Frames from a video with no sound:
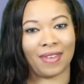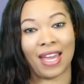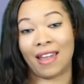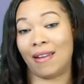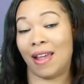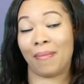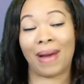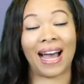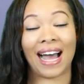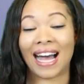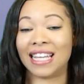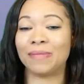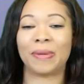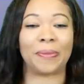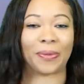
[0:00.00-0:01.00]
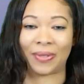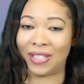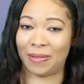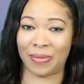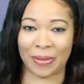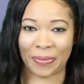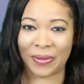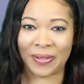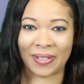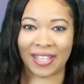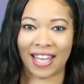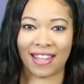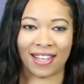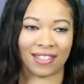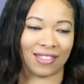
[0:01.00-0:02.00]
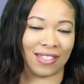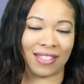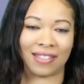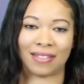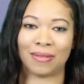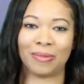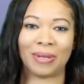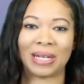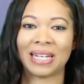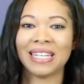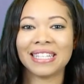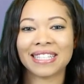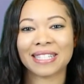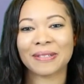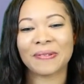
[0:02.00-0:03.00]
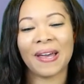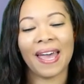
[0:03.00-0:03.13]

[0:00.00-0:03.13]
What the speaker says: And in my eyes, people need people, and that's just what it is.